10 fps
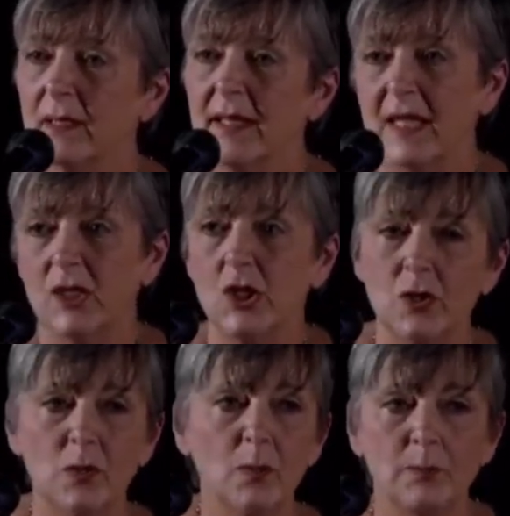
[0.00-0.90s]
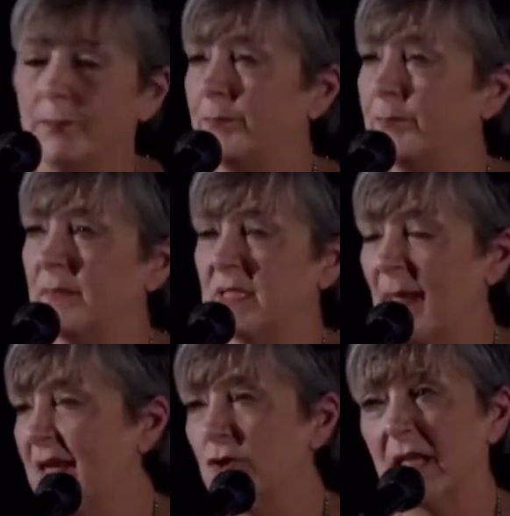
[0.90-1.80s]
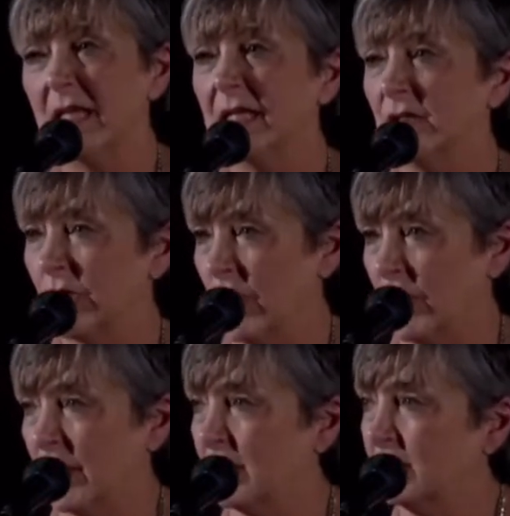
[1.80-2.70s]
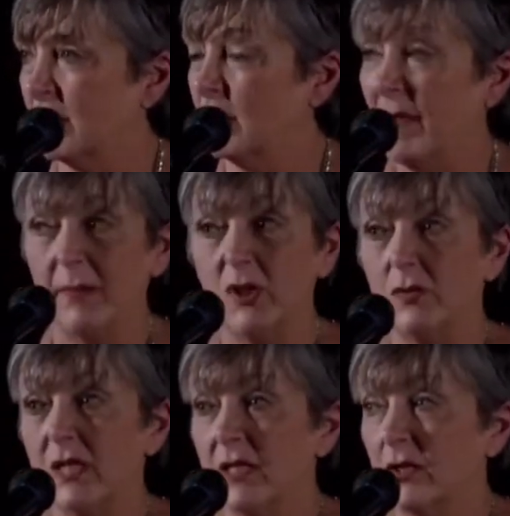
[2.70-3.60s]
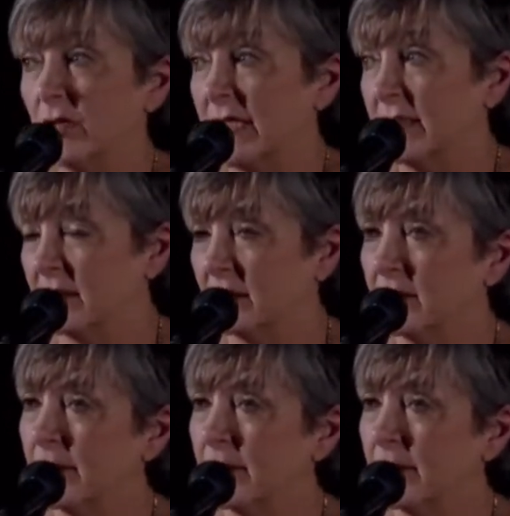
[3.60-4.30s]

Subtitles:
that you spanked your kid in the yard, maybe you did or didn't.